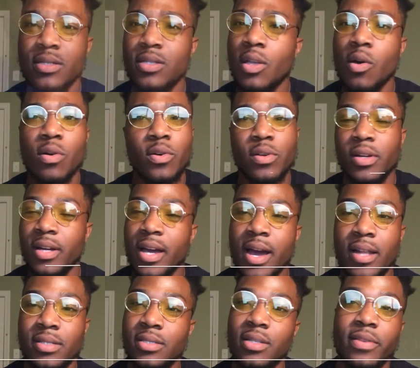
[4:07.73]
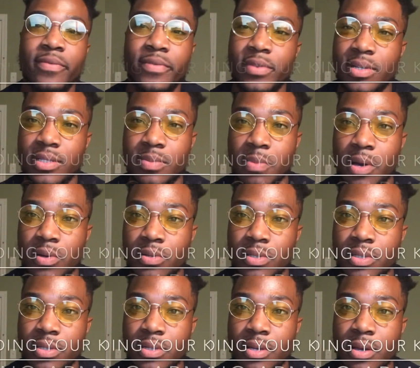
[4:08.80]
Don't go to college looking for a spouse,
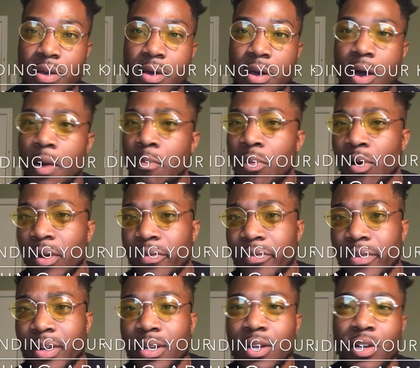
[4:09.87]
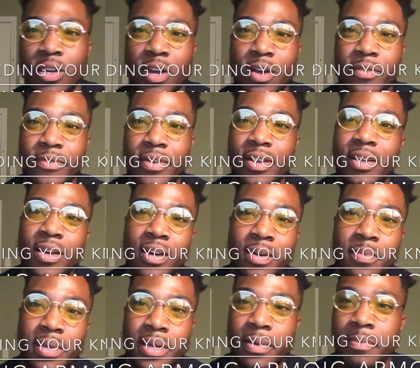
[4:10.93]
a boyfriend, a girlfriend, a
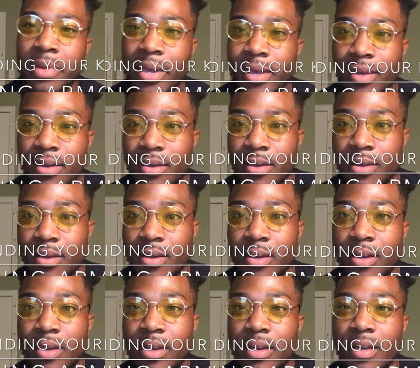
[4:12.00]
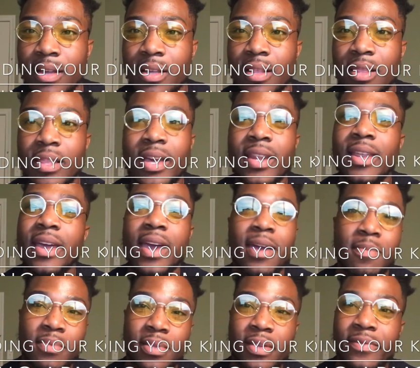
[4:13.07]
hubby, a babe. Let it
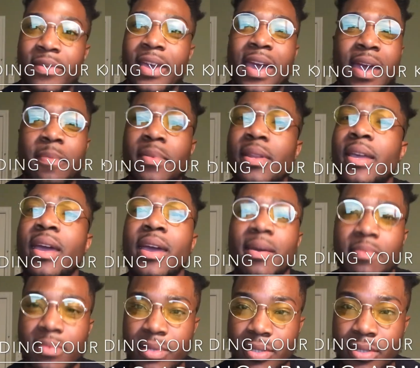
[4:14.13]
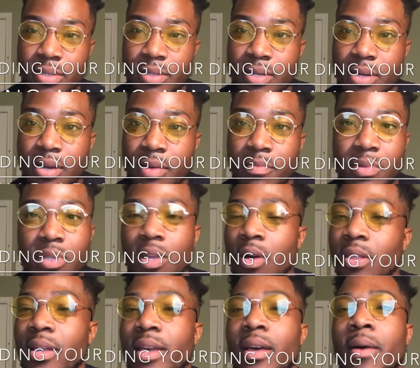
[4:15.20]
happen. If it happens, it happens. But
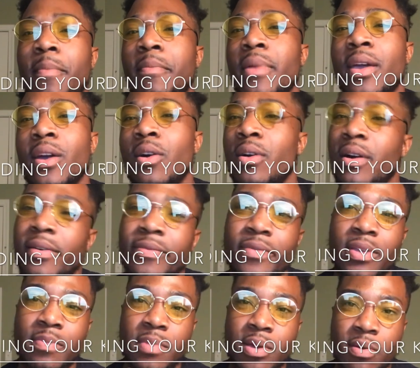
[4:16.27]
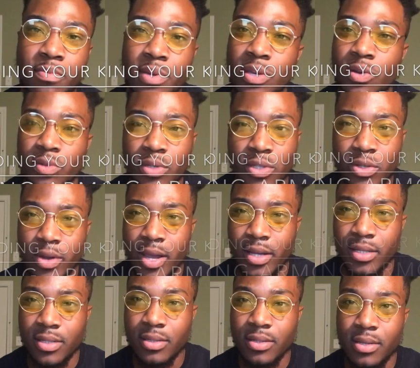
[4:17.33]
don't let a male or female be your
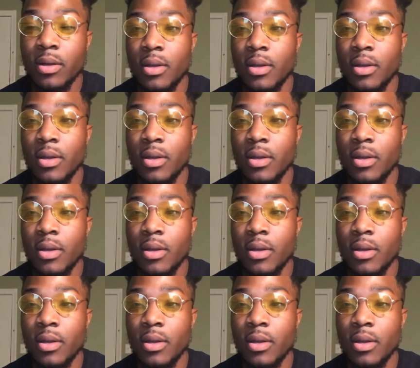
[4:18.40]
distraction.